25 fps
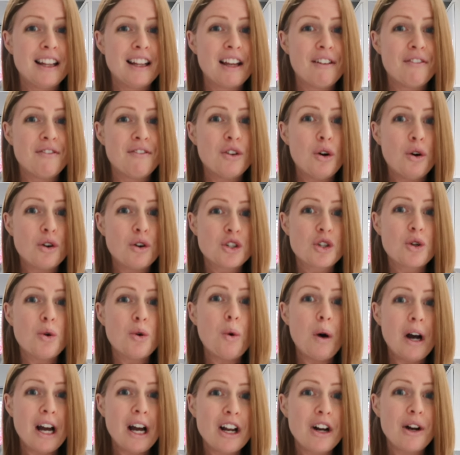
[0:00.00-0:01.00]
they've knocked
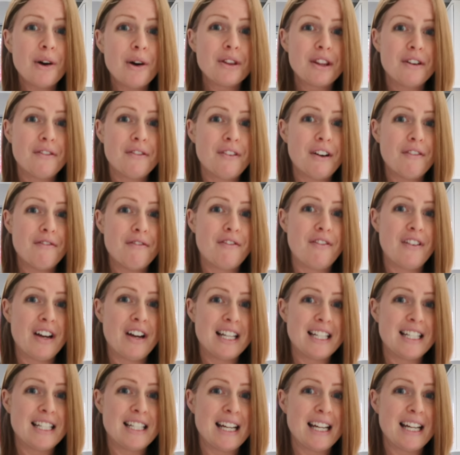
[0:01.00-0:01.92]
quite a lot of the funfair